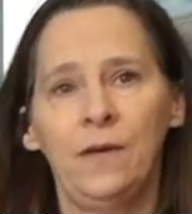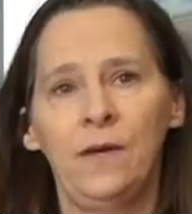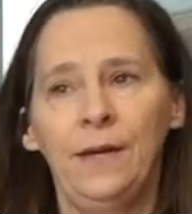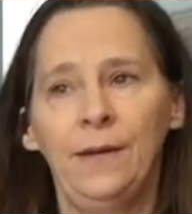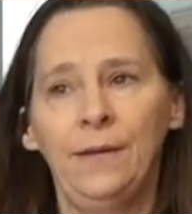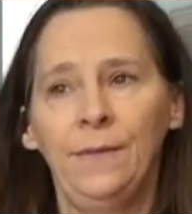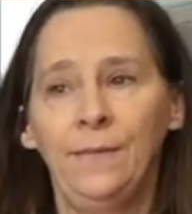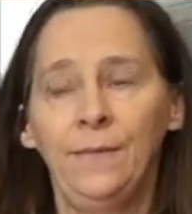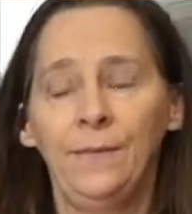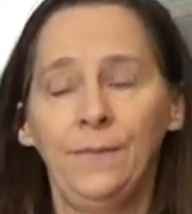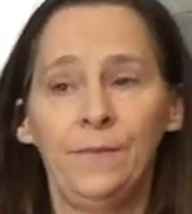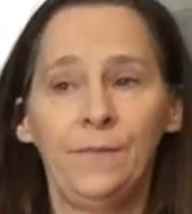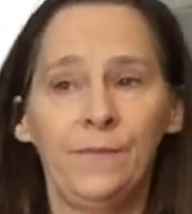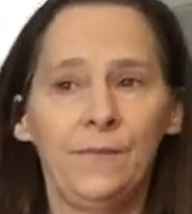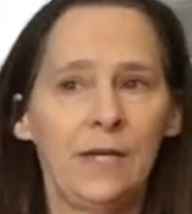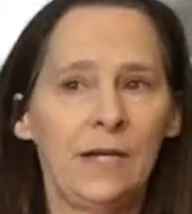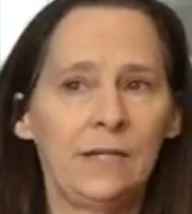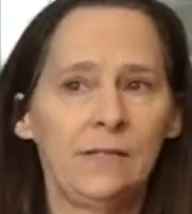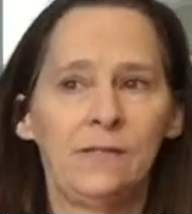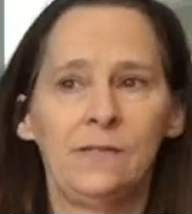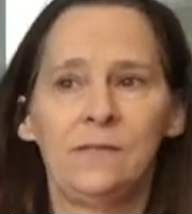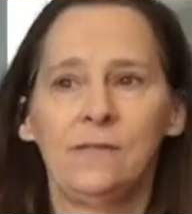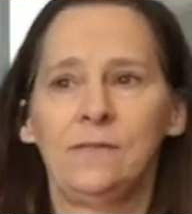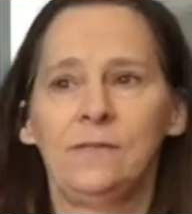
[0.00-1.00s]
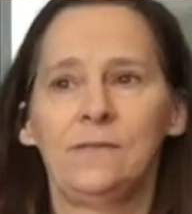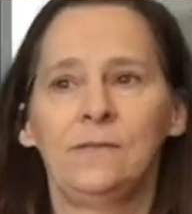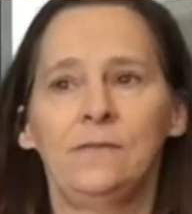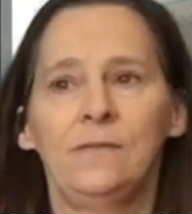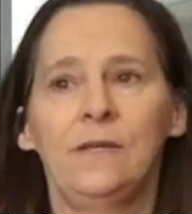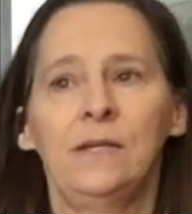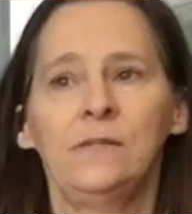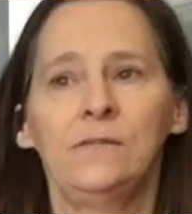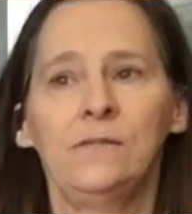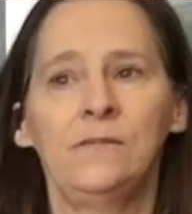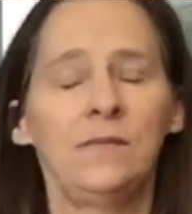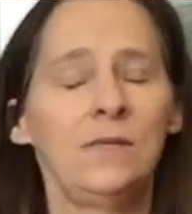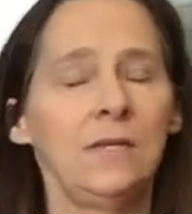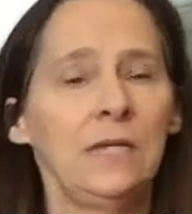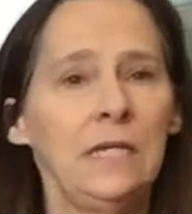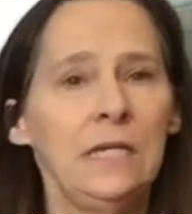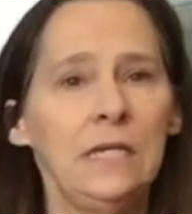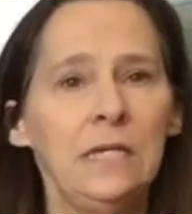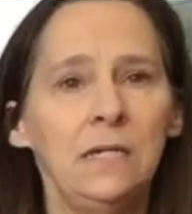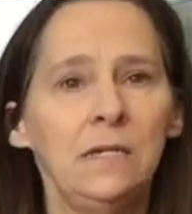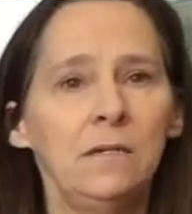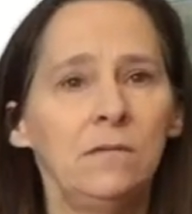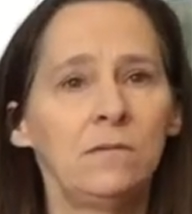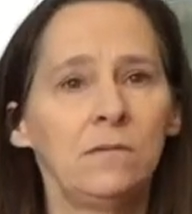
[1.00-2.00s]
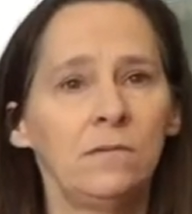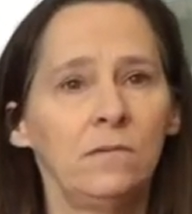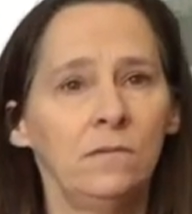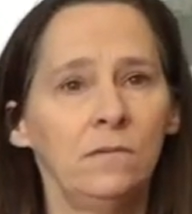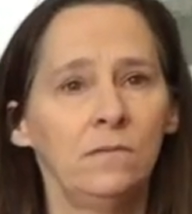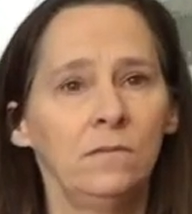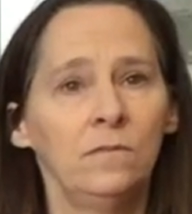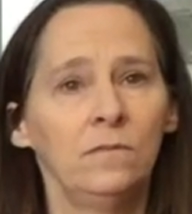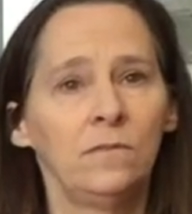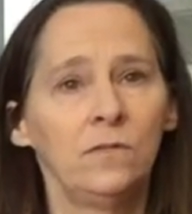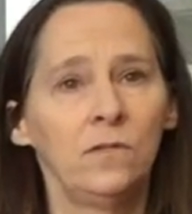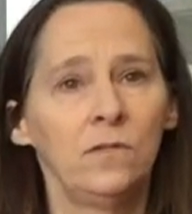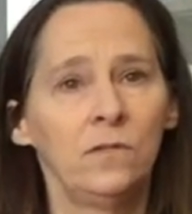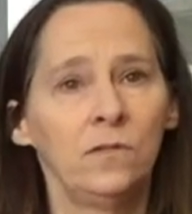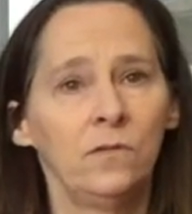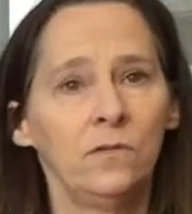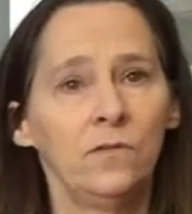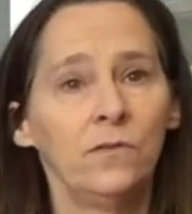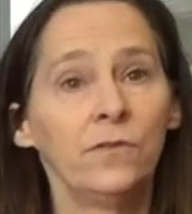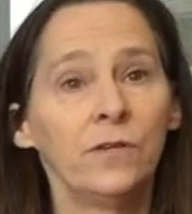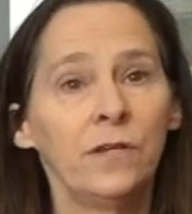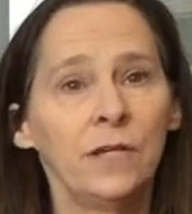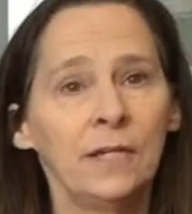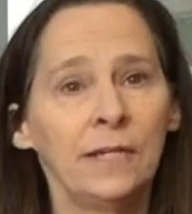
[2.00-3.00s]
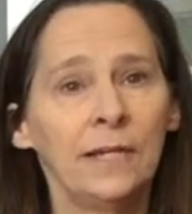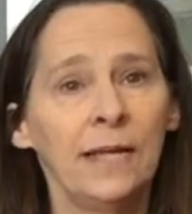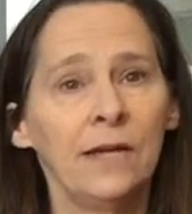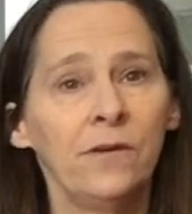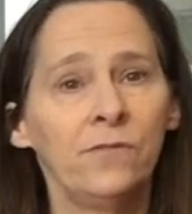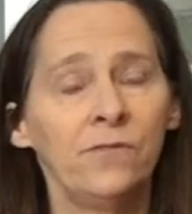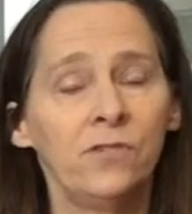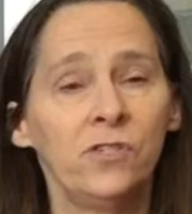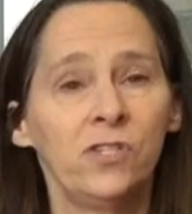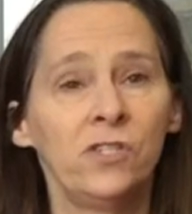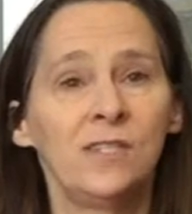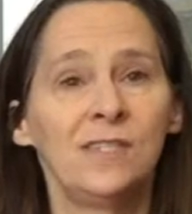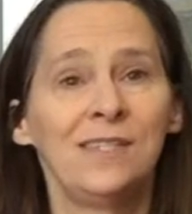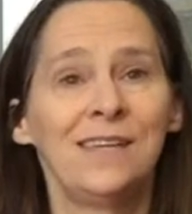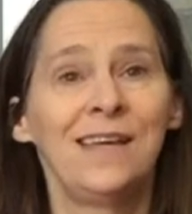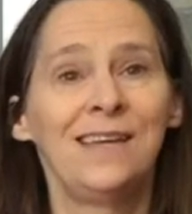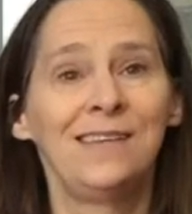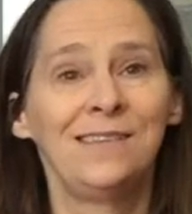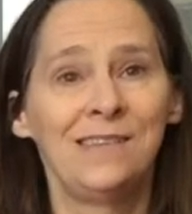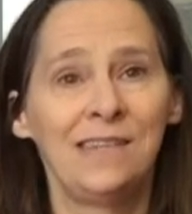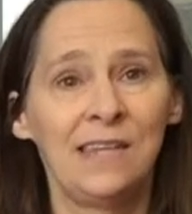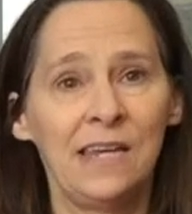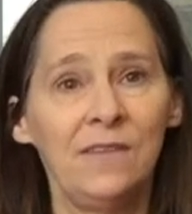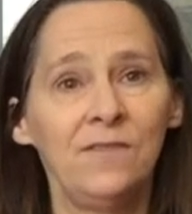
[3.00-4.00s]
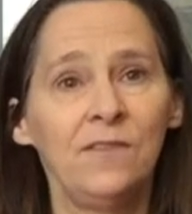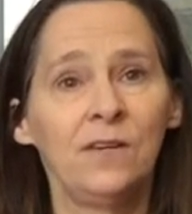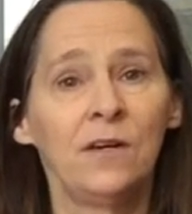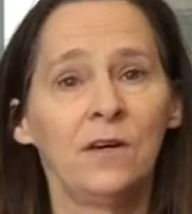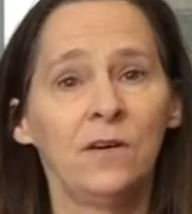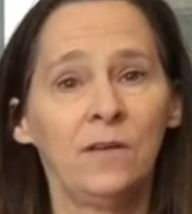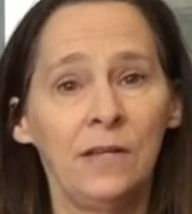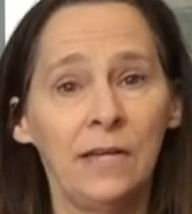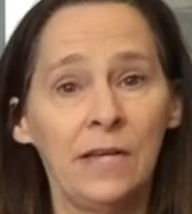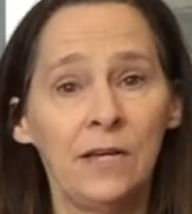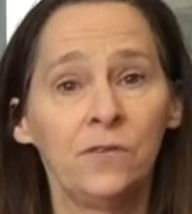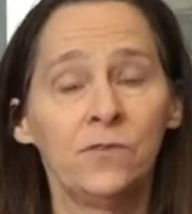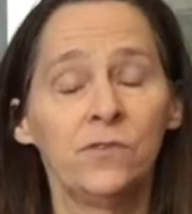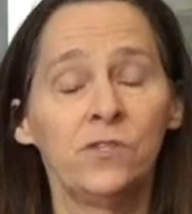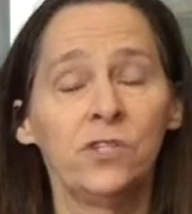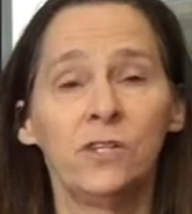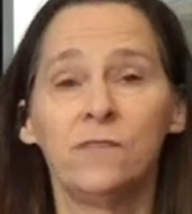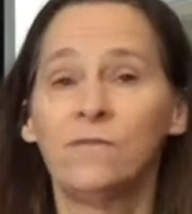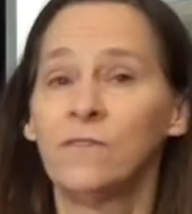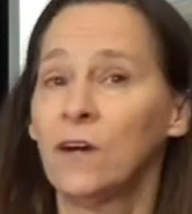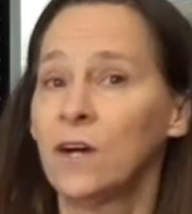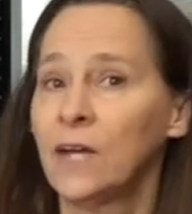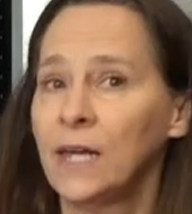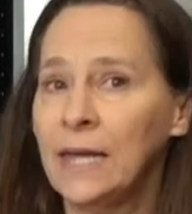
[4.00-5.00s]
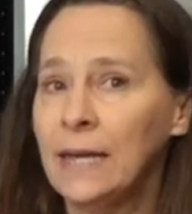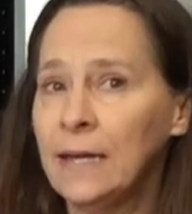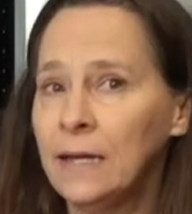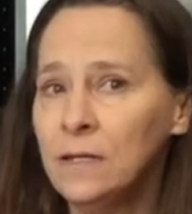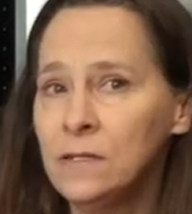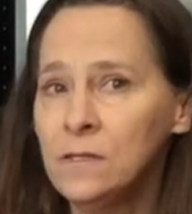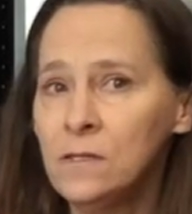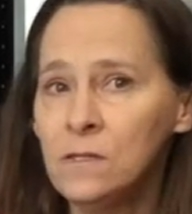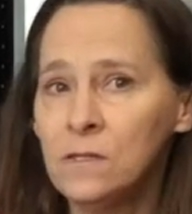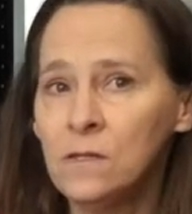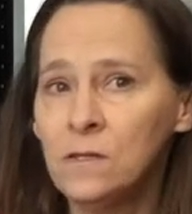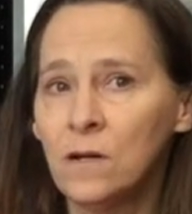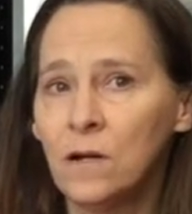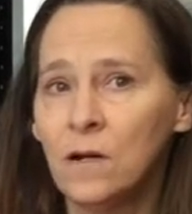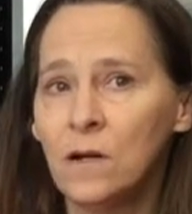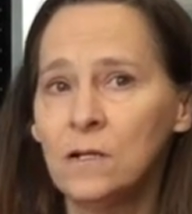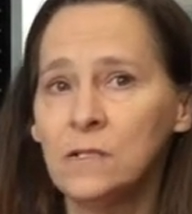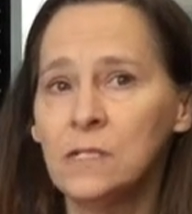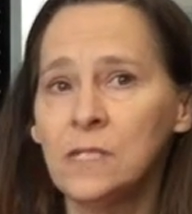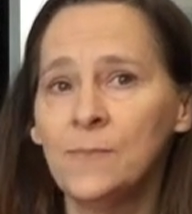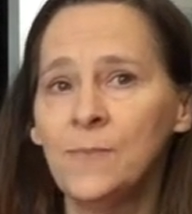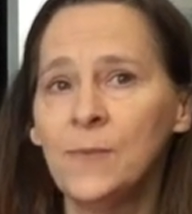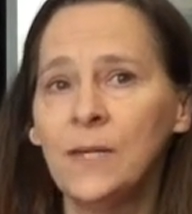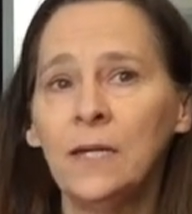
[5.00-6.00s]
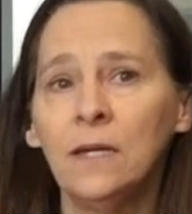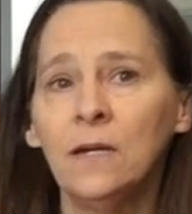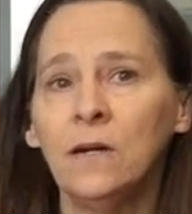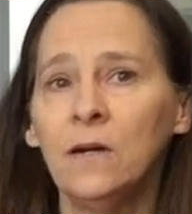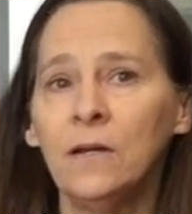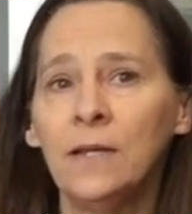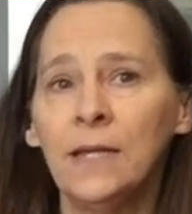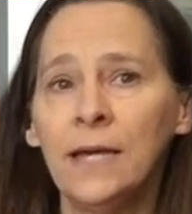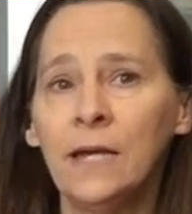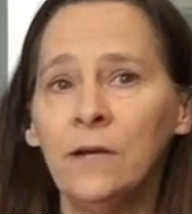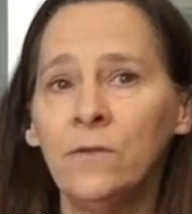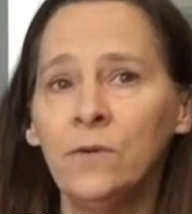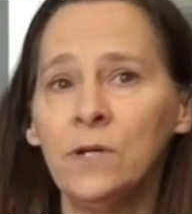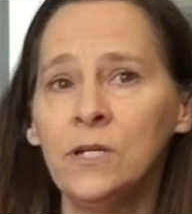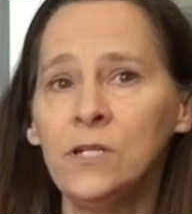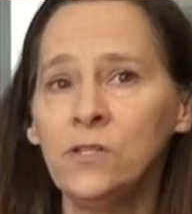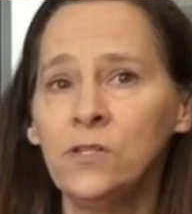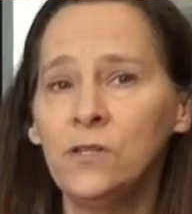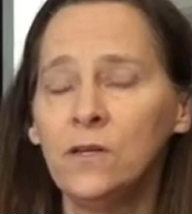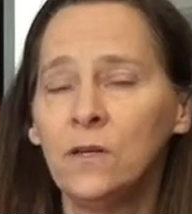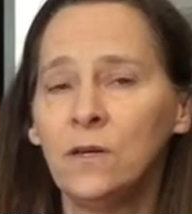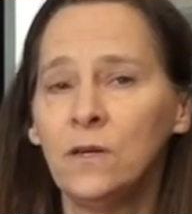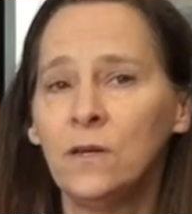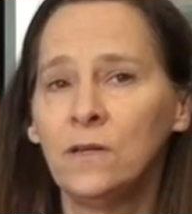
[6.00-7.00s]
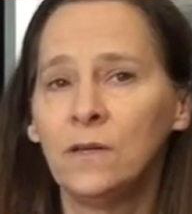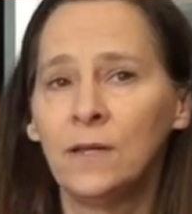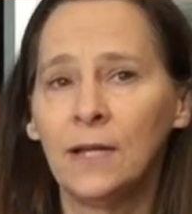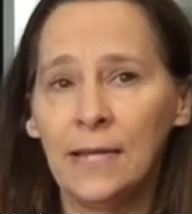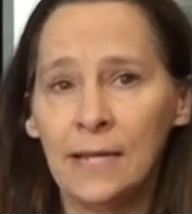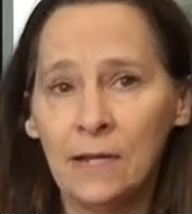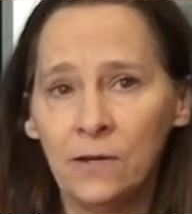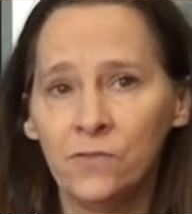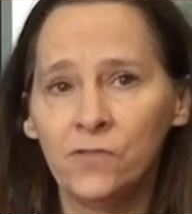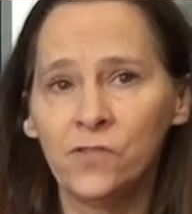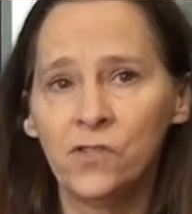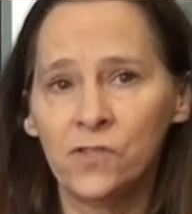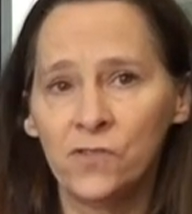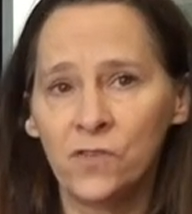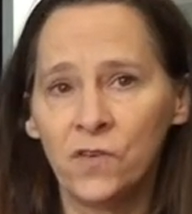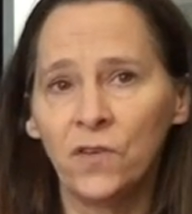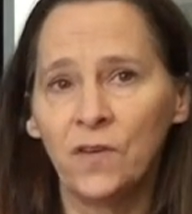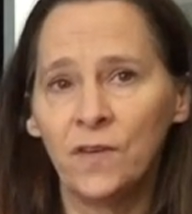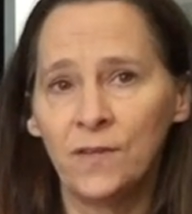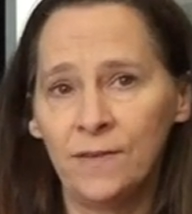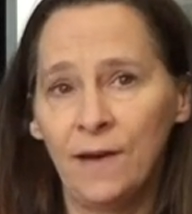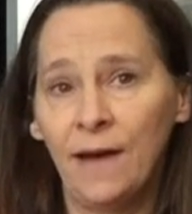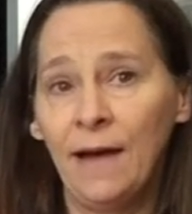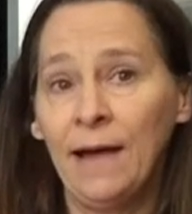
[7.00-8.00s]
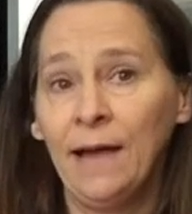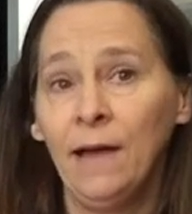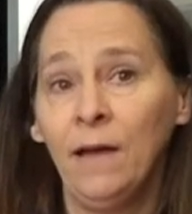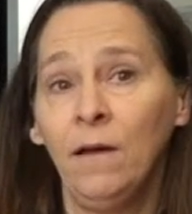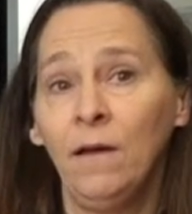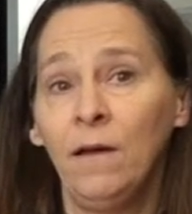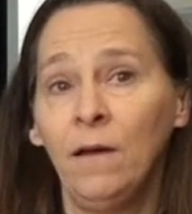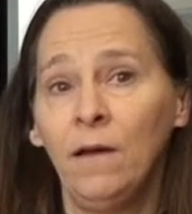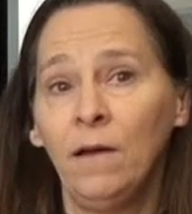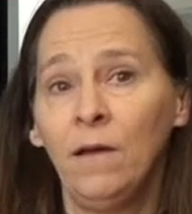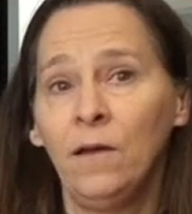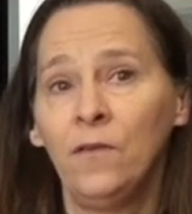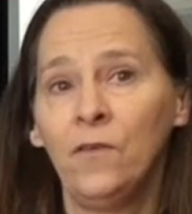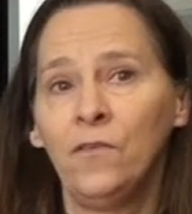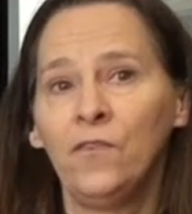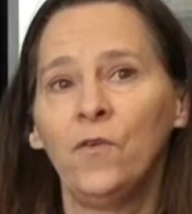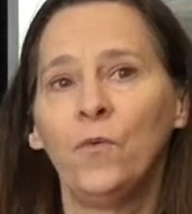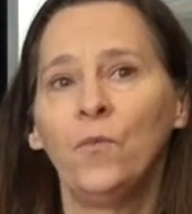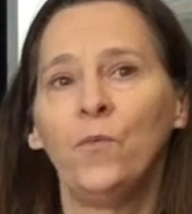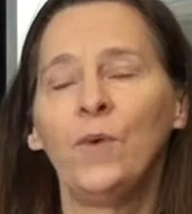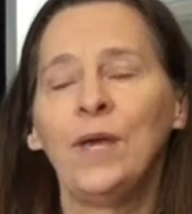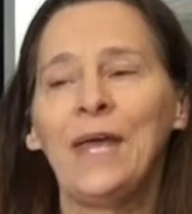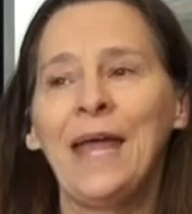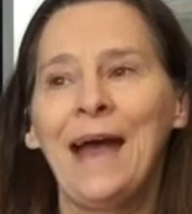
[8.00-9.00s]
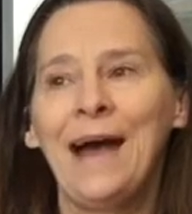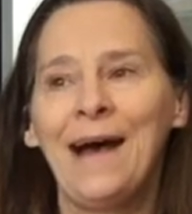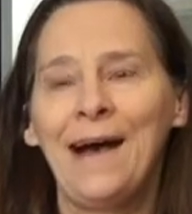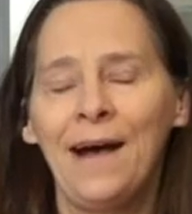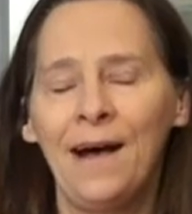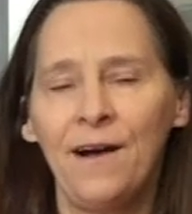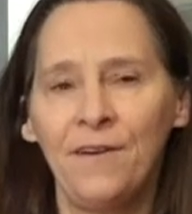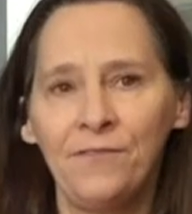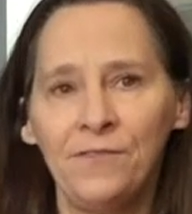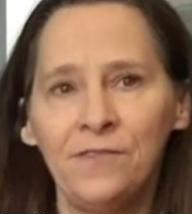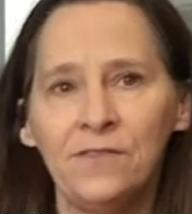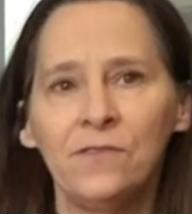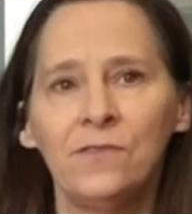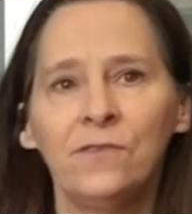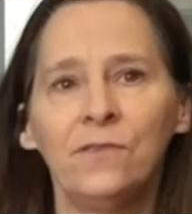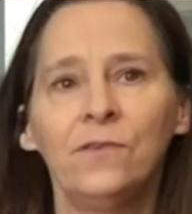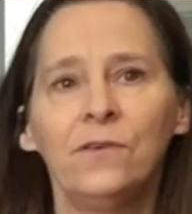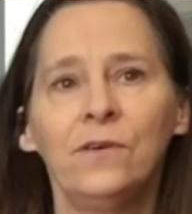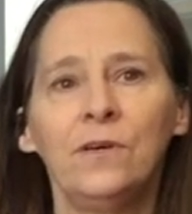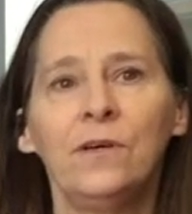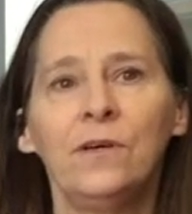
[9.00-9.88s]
Uh, that's that's the key to to learning languages and saving our language. If our kids aren't speaking our language, the language is going to die. So we have to